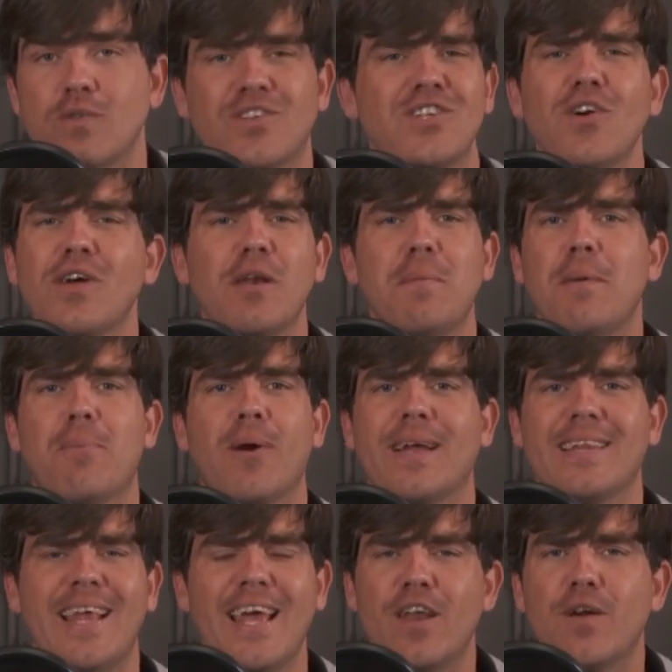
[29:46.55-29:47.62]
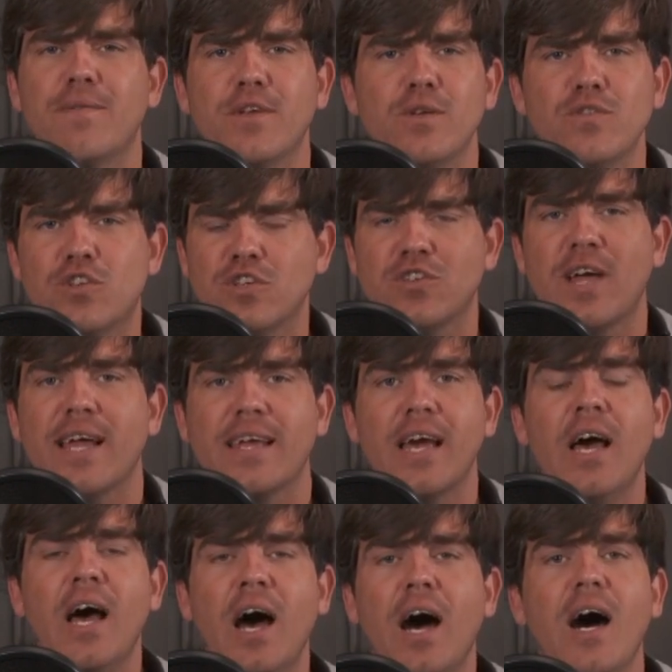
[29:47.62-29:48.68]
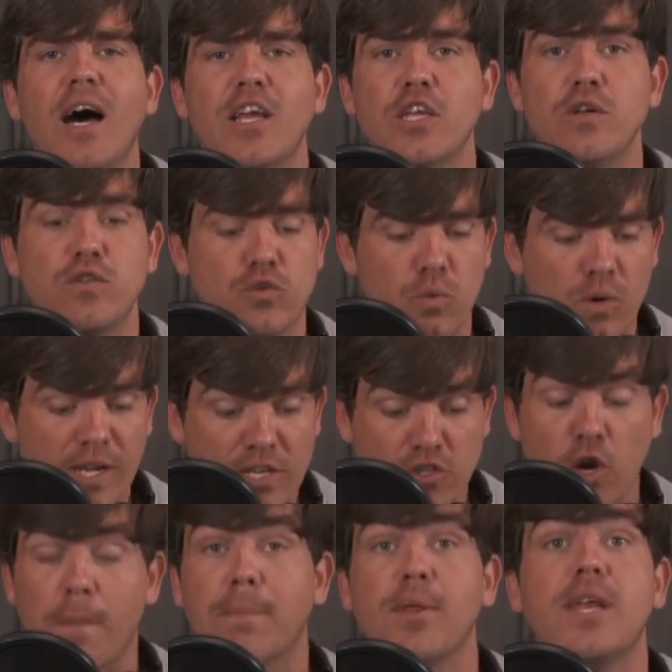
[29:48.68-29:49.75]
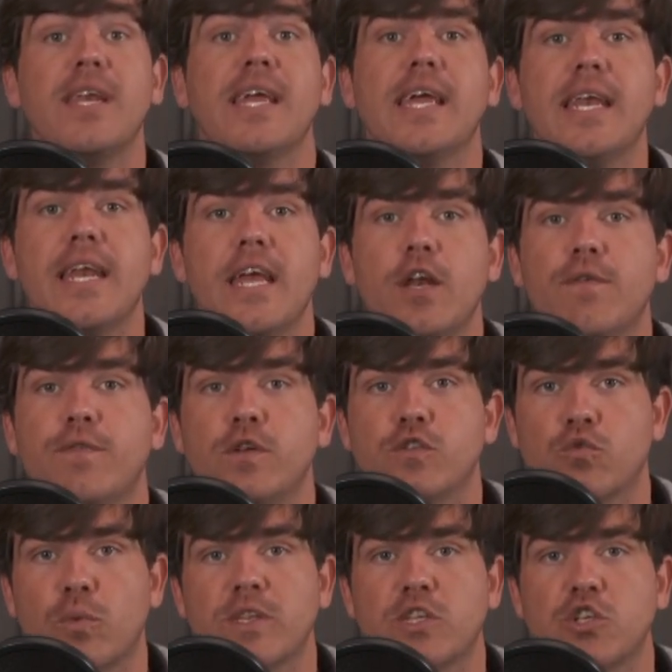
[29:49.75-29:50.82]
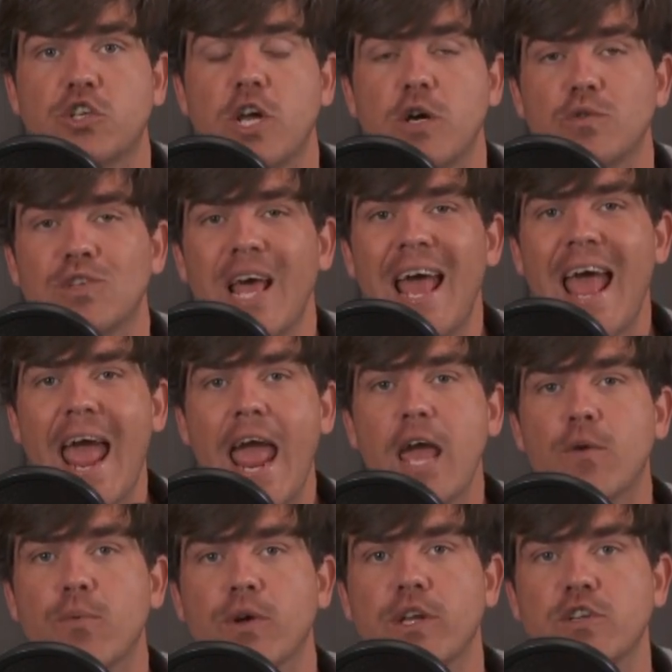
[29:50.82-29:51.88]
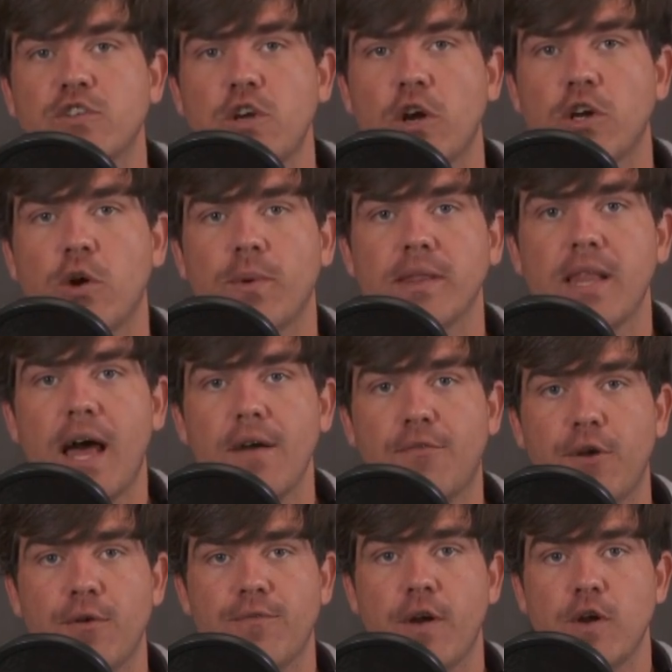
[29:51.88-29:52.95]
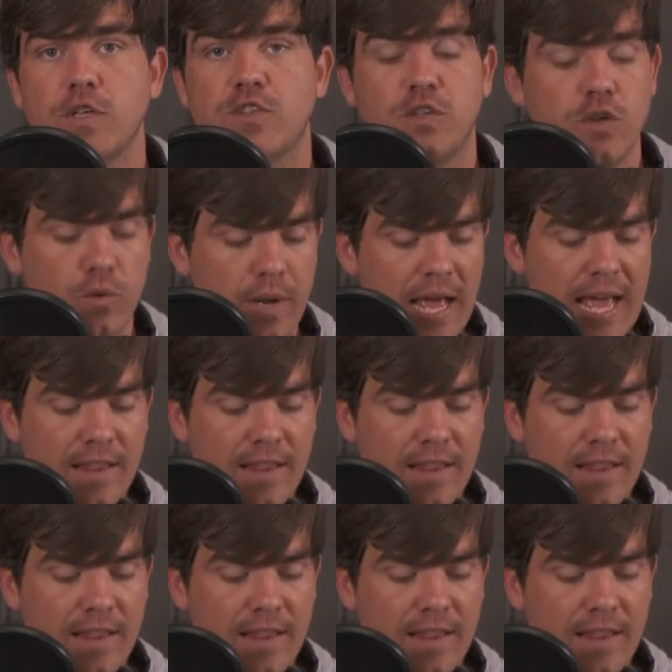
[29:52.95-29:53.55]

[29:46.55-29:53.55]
Still going to be bringing the interviews just like usual. We're going to start blending in interviews with the shows and we're going to start going live here very soon.